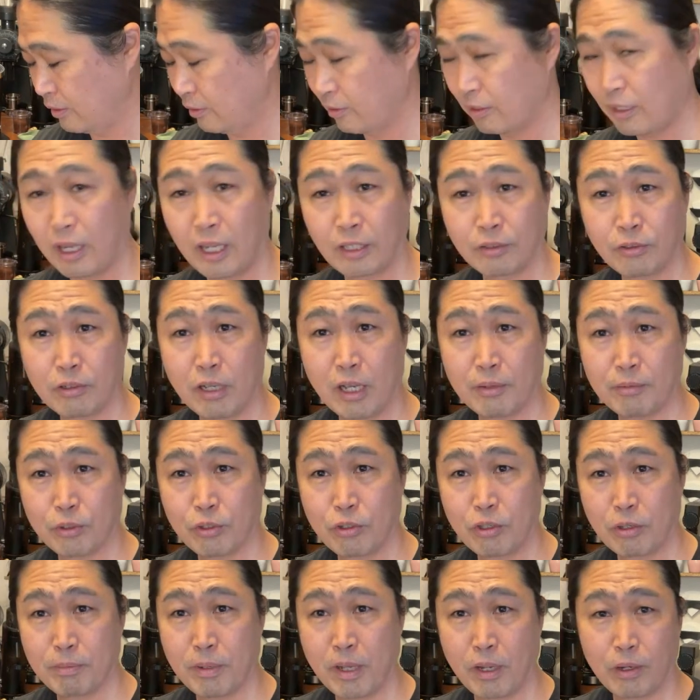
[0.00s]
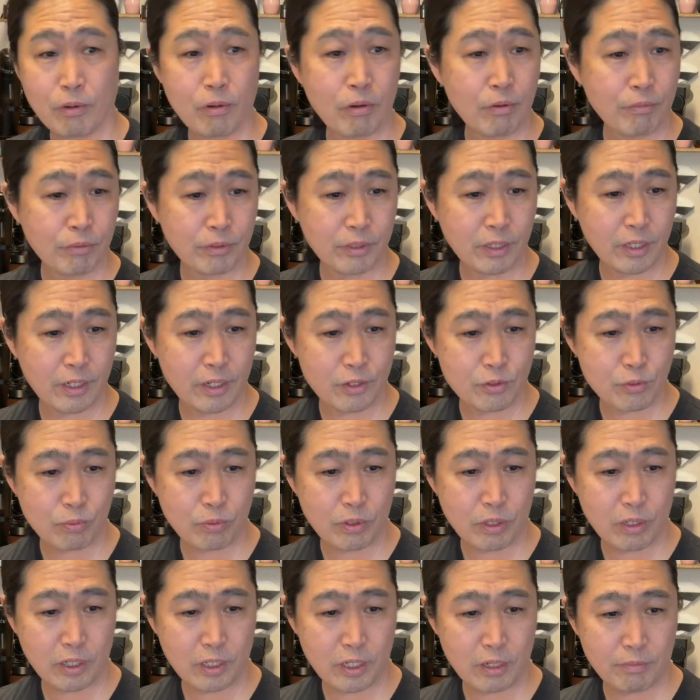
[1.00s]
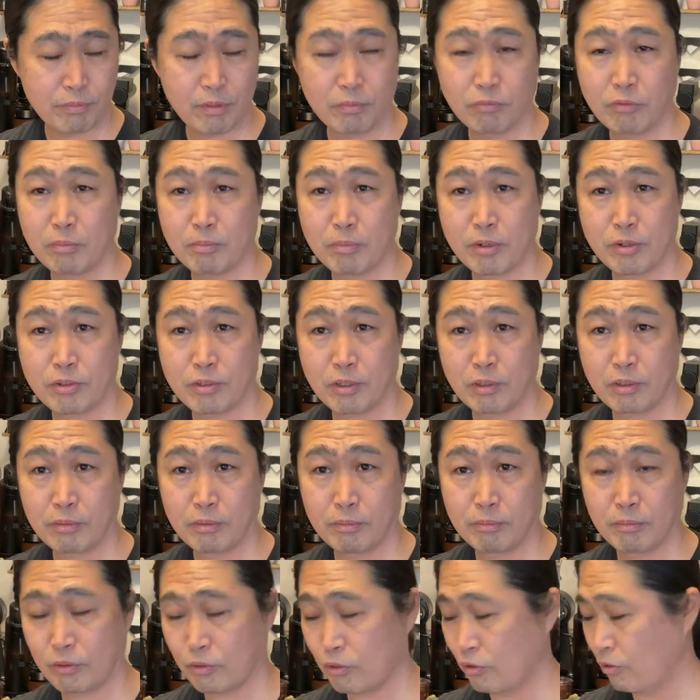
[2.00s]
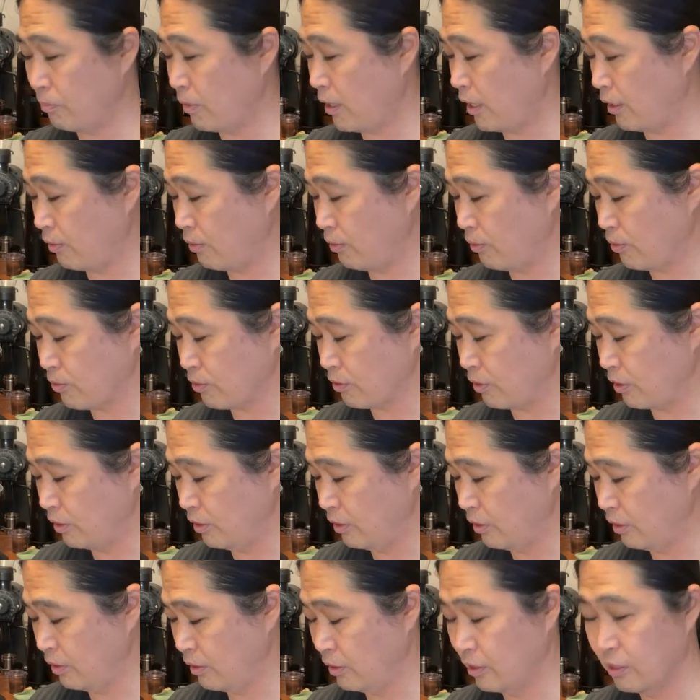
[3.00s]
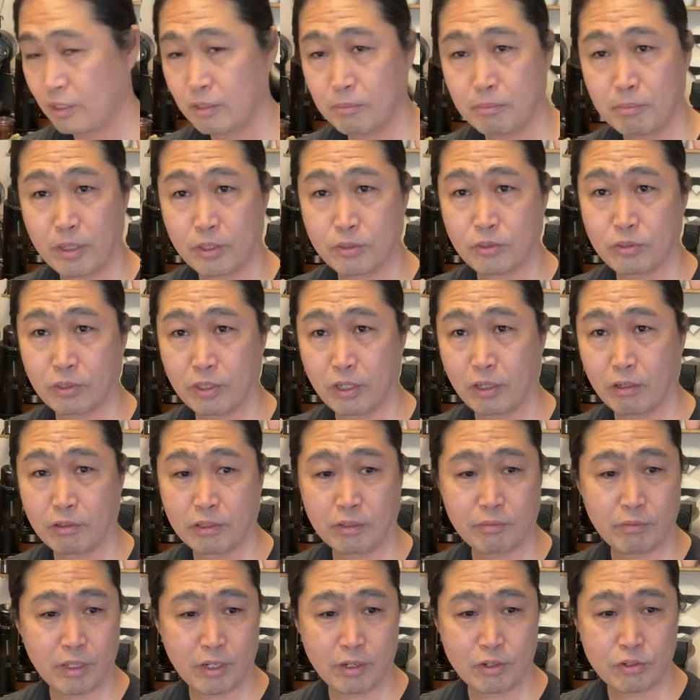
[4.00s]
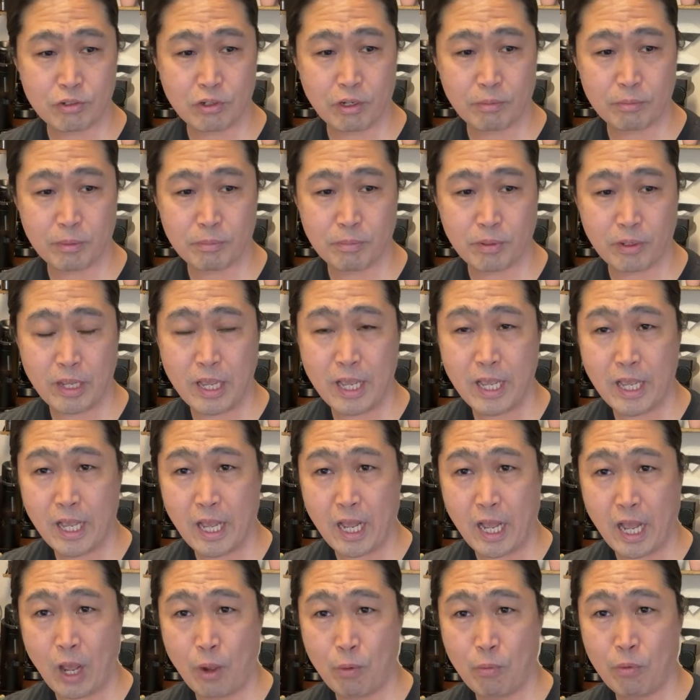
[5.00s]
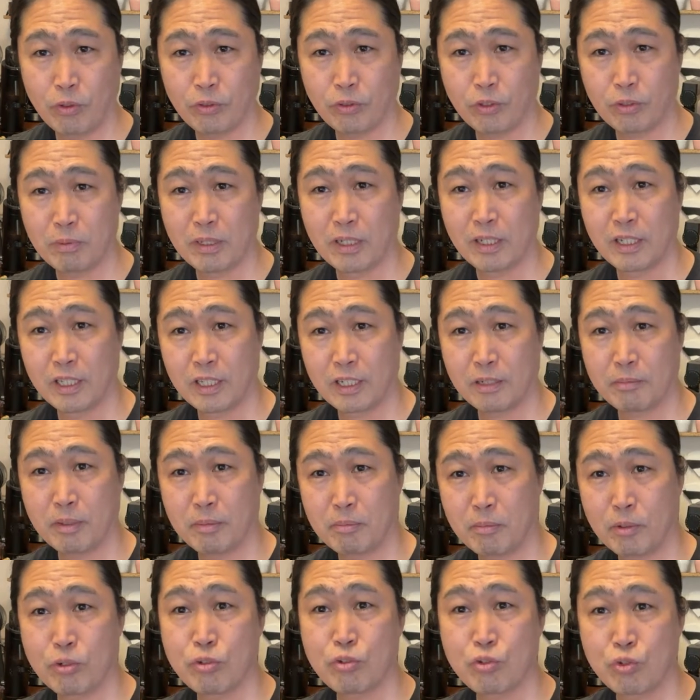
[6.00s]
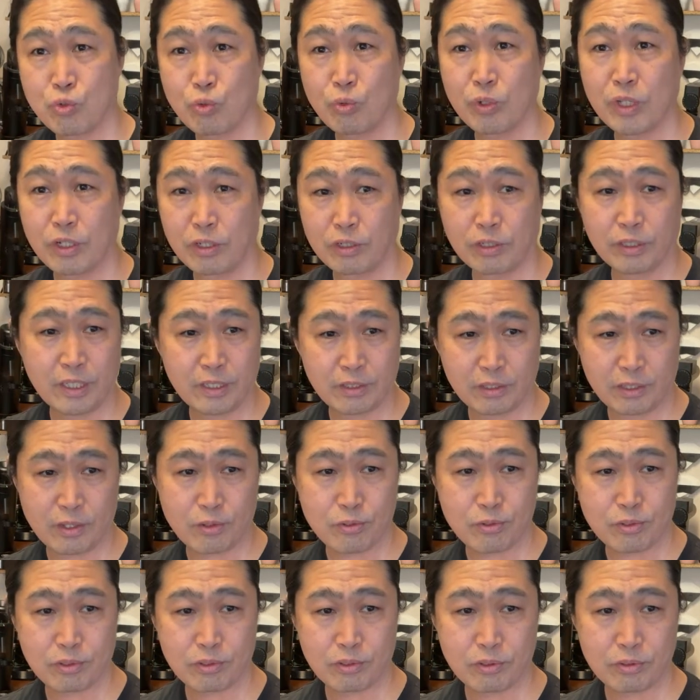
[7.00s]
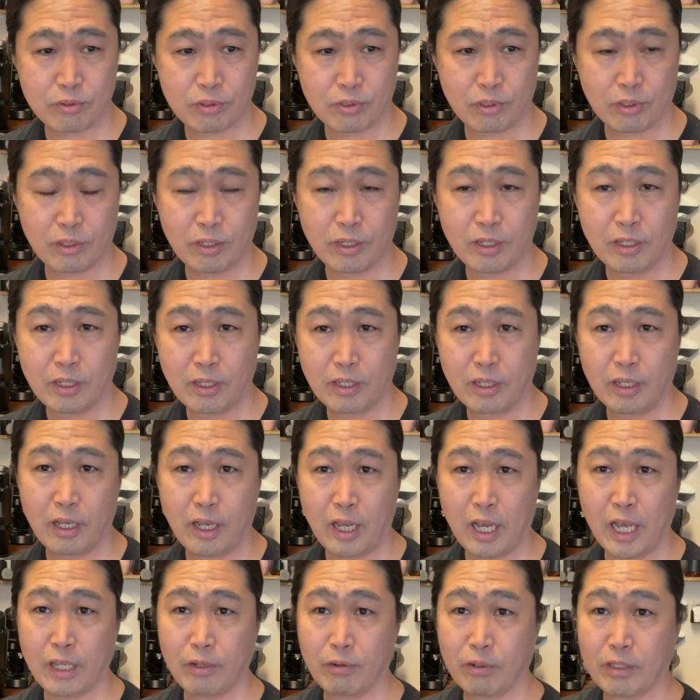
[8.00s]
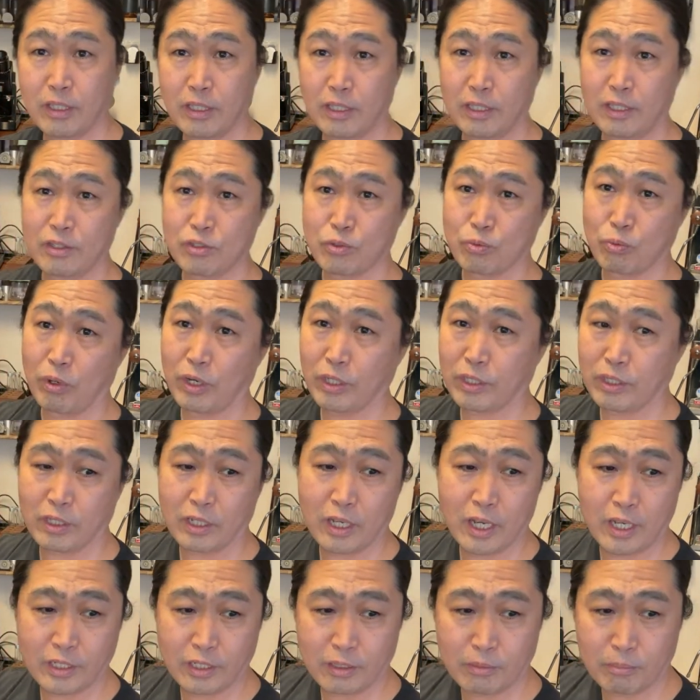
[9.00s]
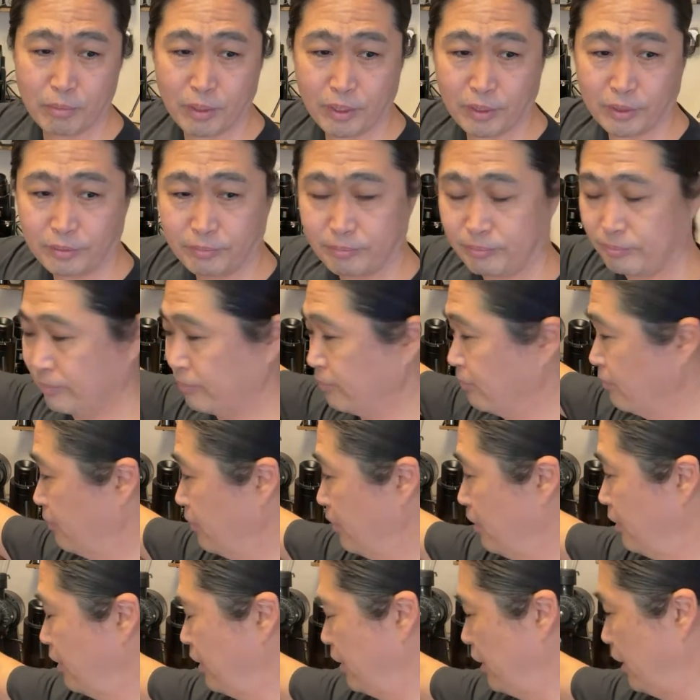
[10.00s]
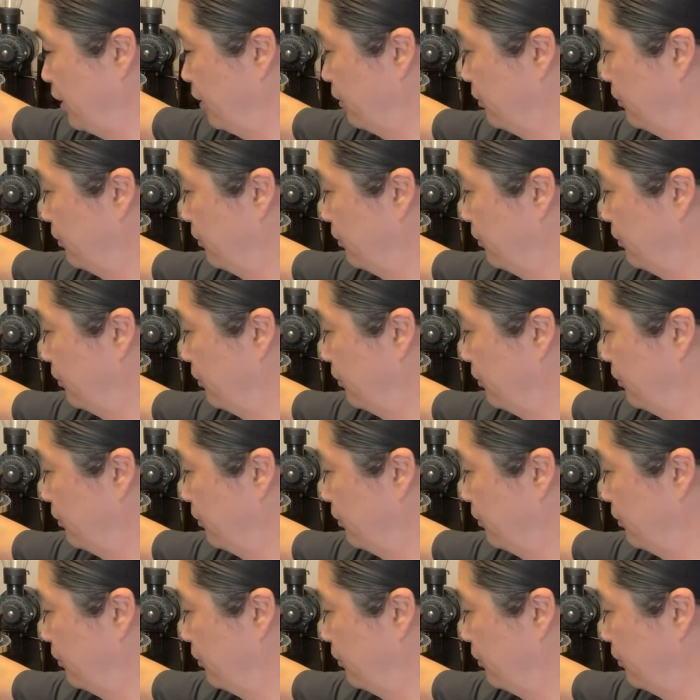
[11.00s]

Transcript: I do have a coupon code for that as well. I got 15% coupon code, so make sure take advantage of it. But I want to be a little bit more sweeter than this. So I know he is working on it, but yeah.